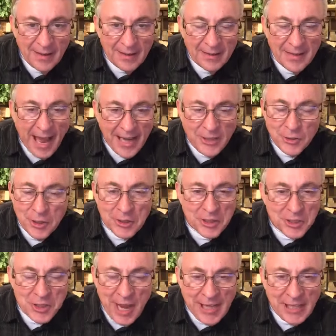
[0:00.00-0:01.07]
not just
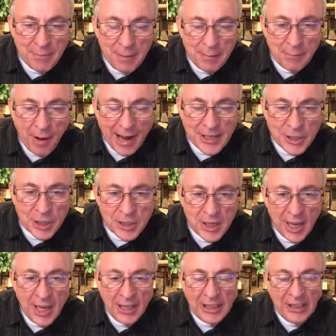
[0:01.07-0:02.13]
said to be righteous
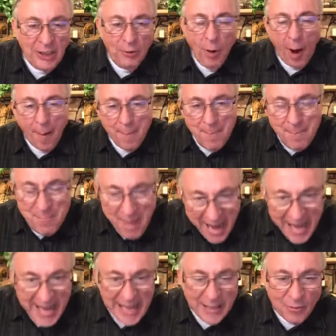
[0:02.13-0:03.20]
you are
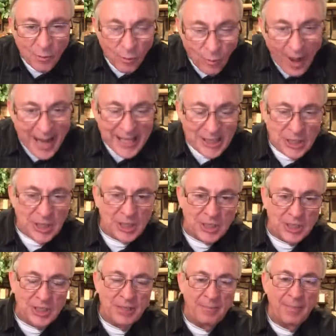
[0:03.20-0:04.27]
made
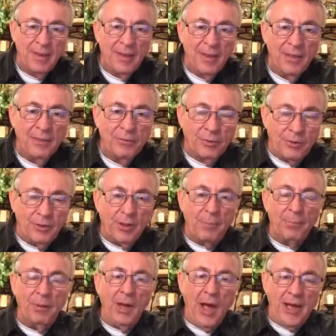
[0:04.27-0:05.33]
righteous through the
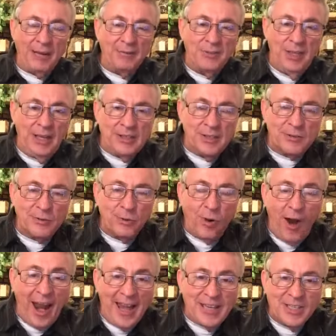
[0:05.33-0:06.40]
blood of Jesus
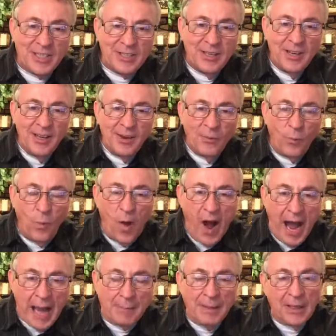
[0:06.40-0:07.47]
Christ
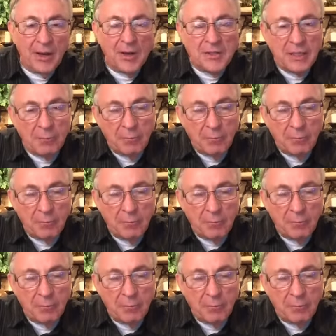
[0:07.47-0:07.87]
why because he